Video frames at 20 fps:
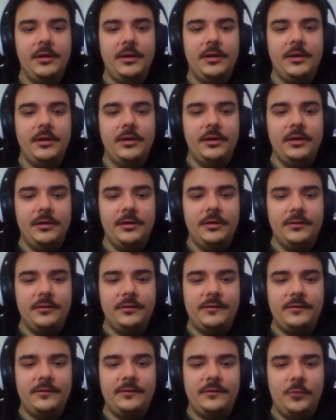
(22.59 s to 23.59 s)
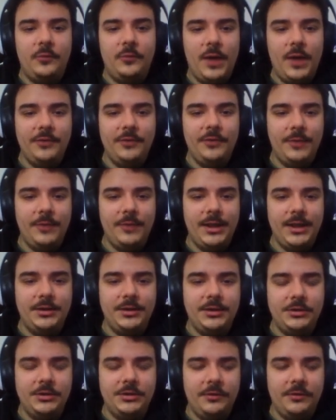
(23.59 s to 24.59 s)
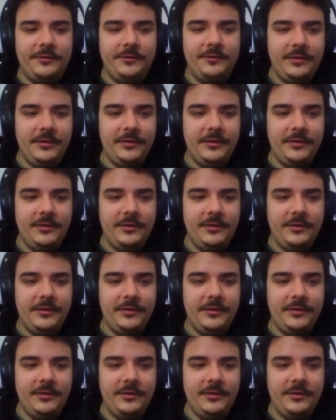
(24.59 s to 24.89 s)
is why do we need QFT?